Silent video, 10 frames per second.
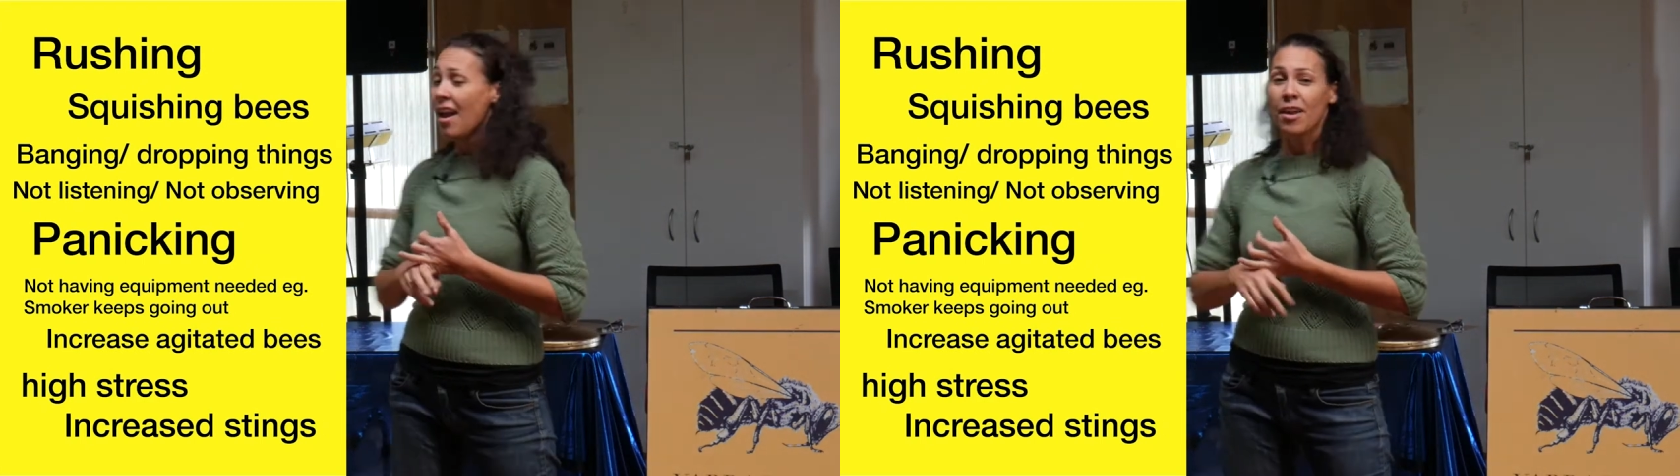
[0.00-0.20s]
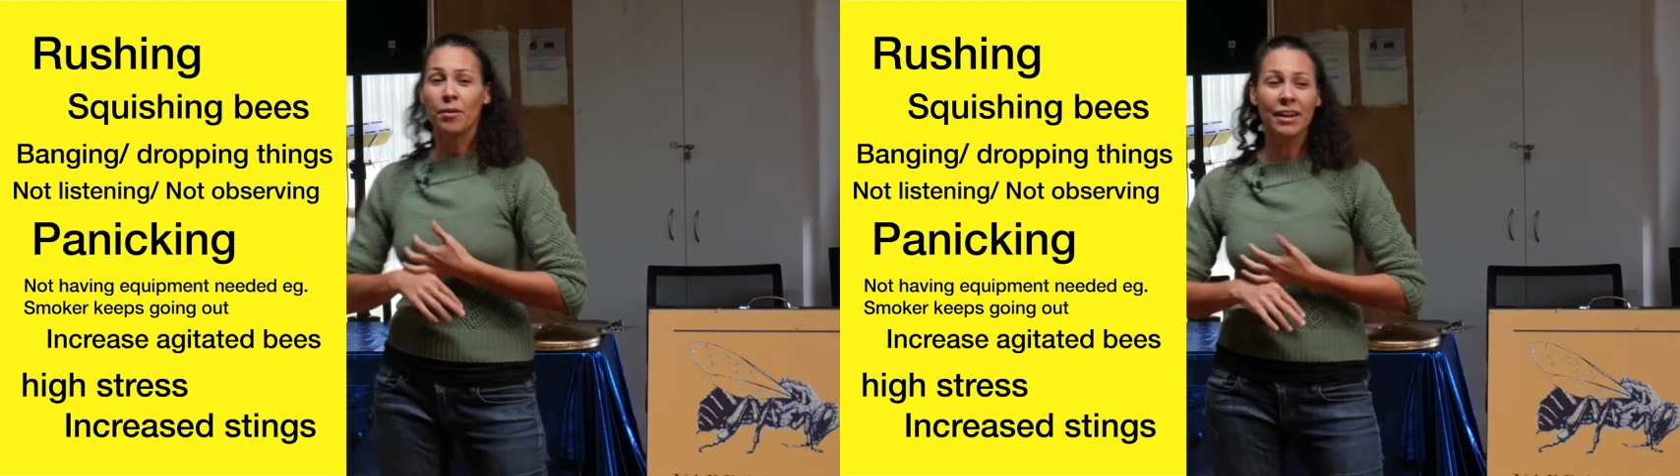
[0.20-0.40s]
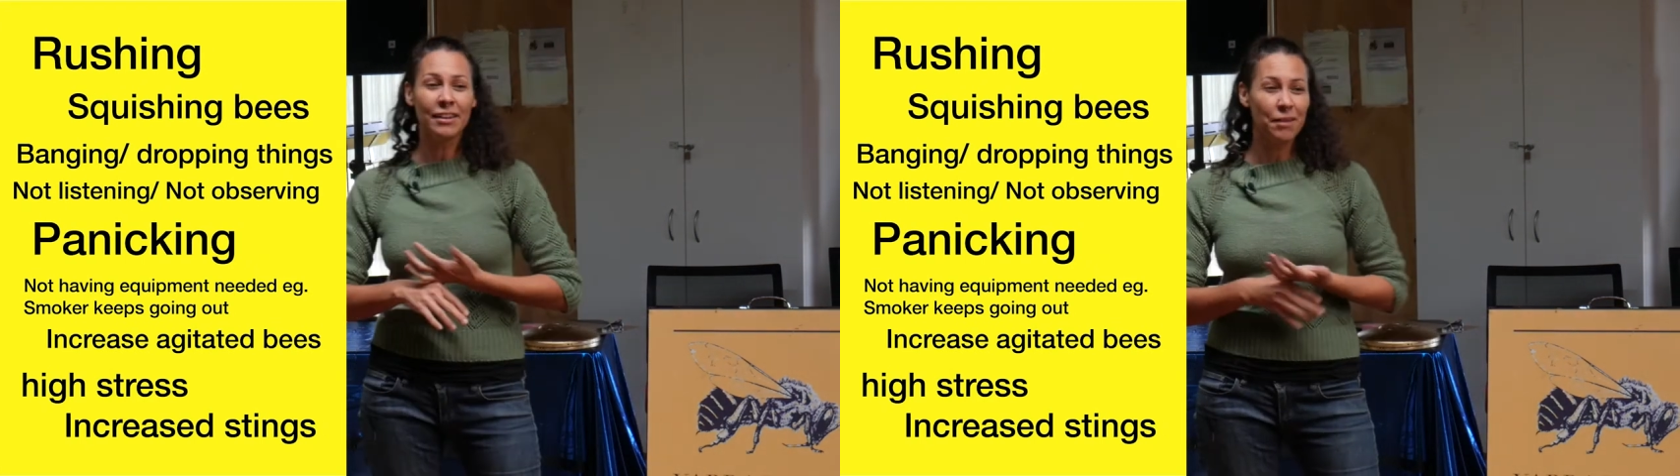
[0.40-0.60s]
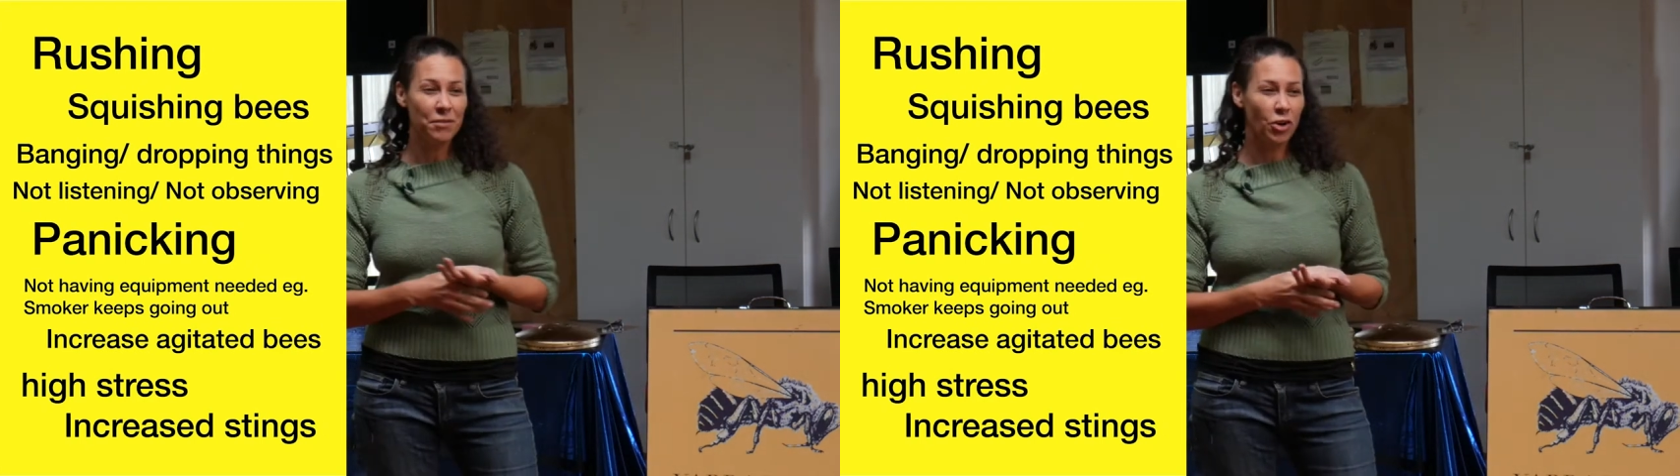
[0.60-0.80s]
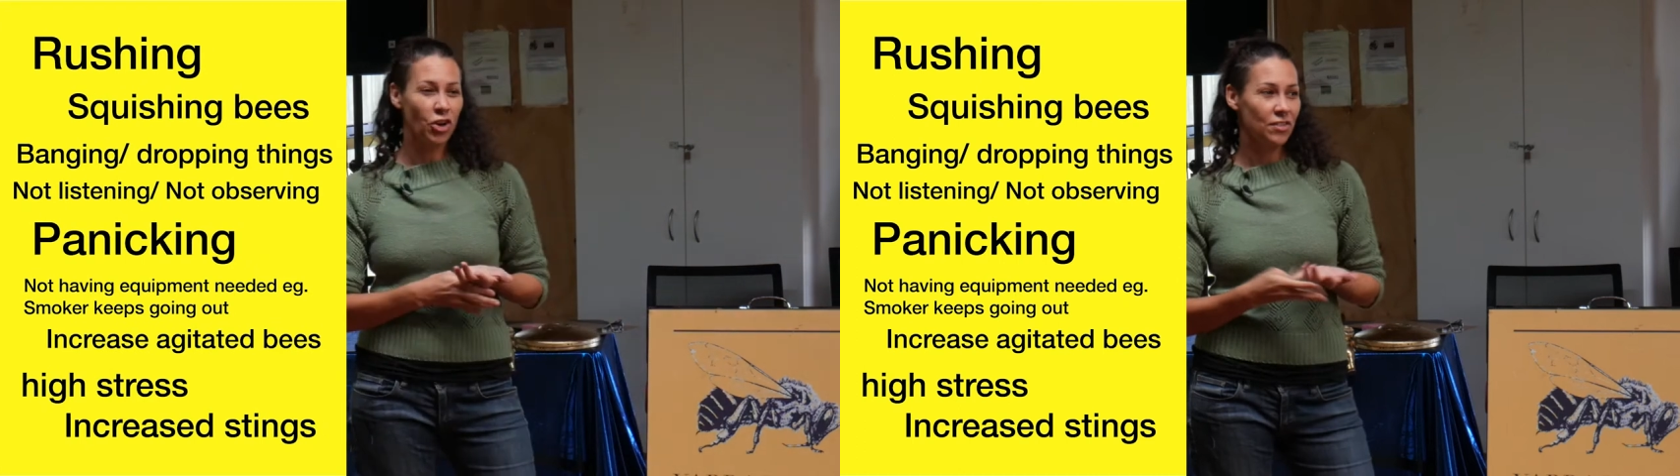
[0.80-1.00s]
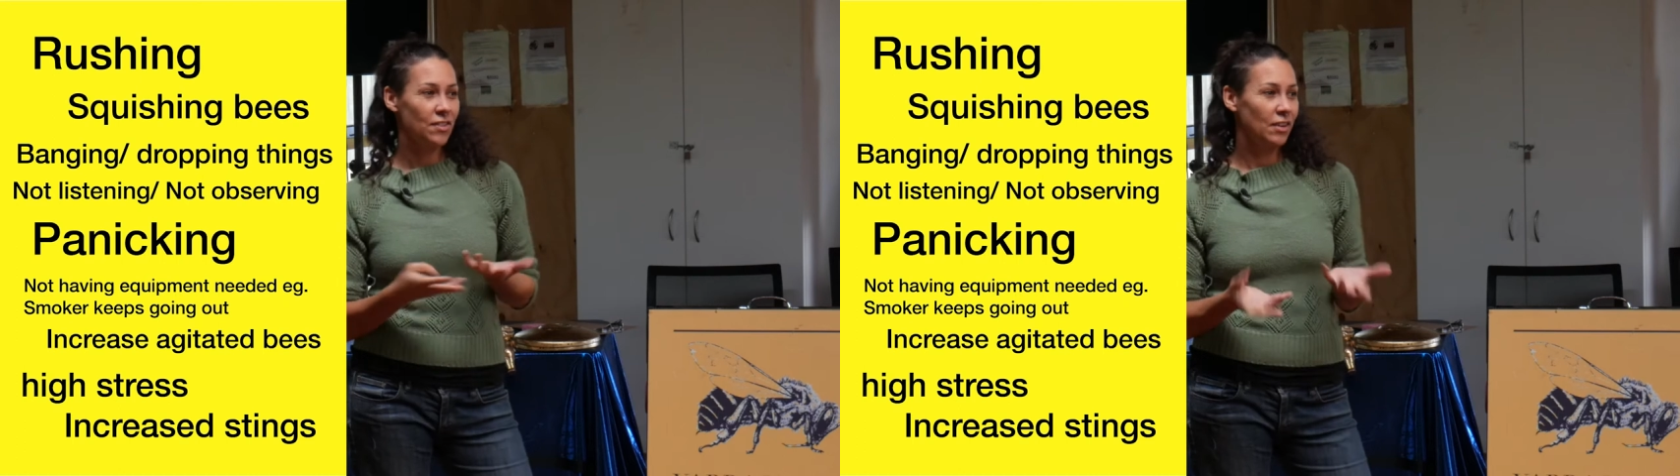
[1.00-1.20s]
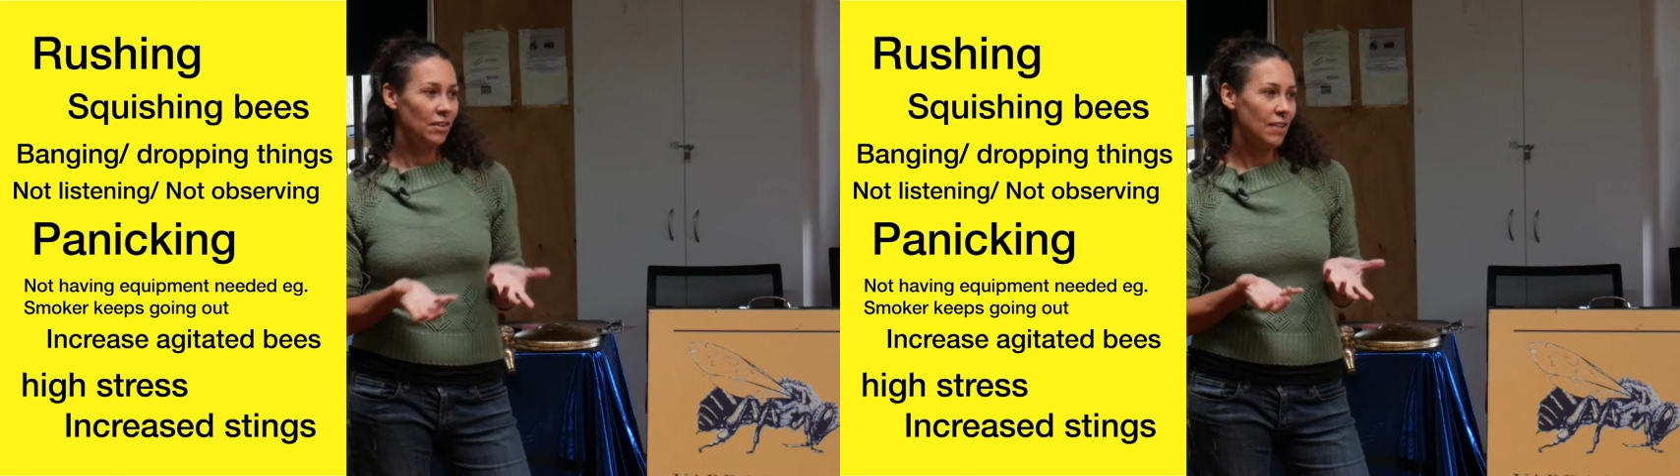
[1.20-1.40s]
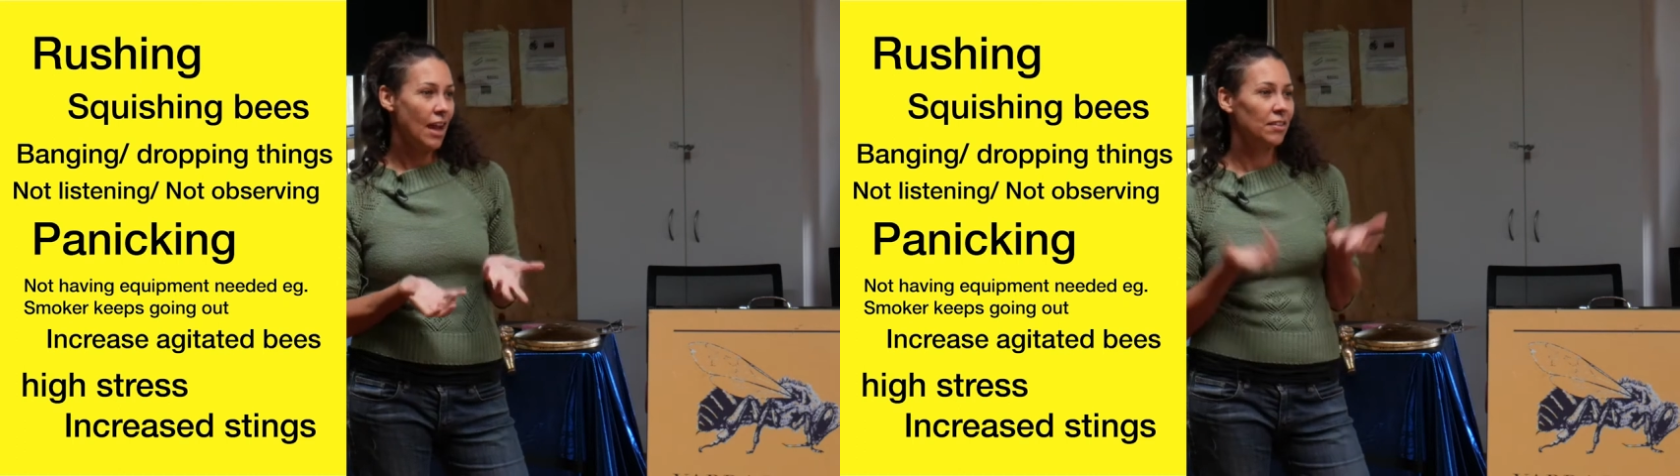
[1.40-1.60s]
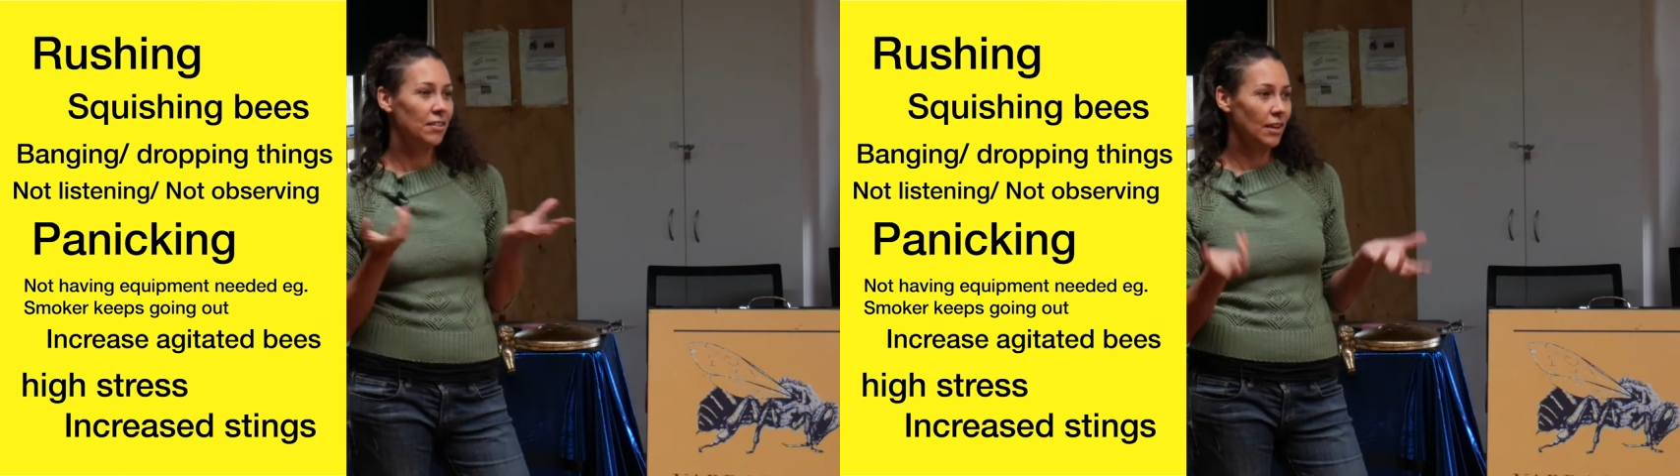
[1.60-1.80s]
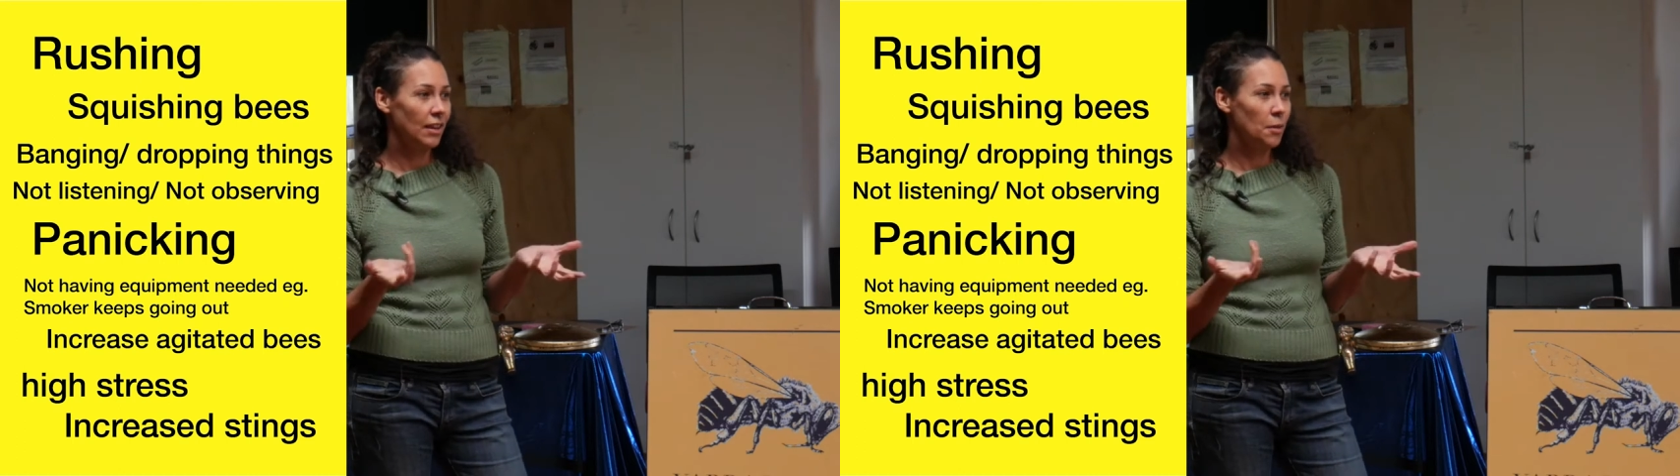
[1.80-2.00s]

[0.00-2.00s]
You end up not actually